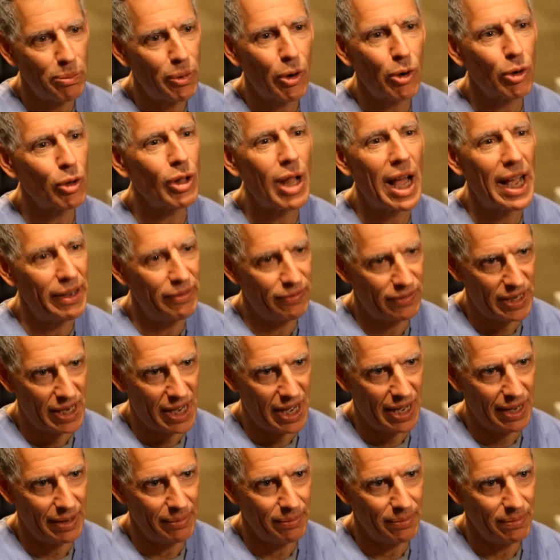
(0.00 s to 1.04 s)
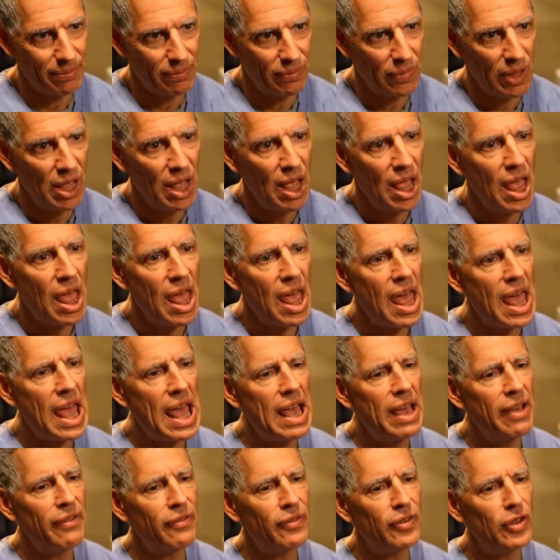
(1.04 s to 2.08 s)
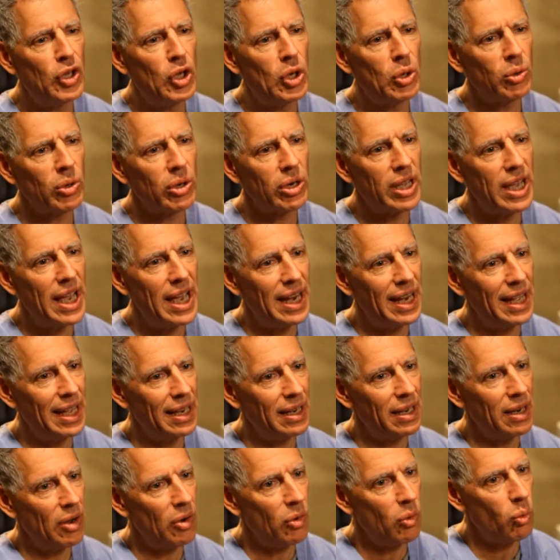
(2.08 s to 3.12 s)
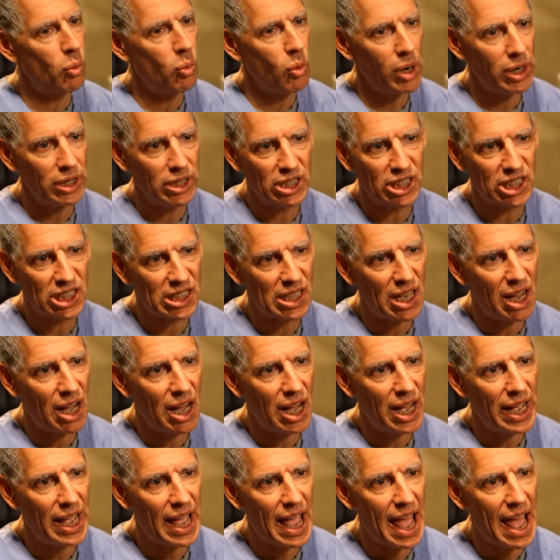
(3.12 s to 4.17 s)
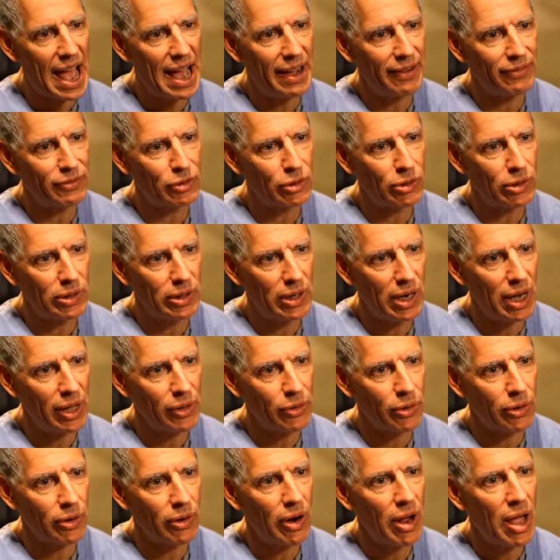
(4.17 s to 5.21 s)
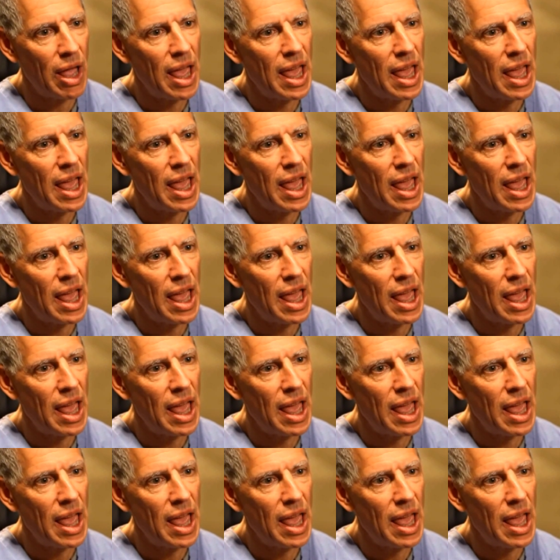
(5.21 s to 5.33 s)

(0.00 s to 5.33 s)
lifetime. If you're getting one stye after another,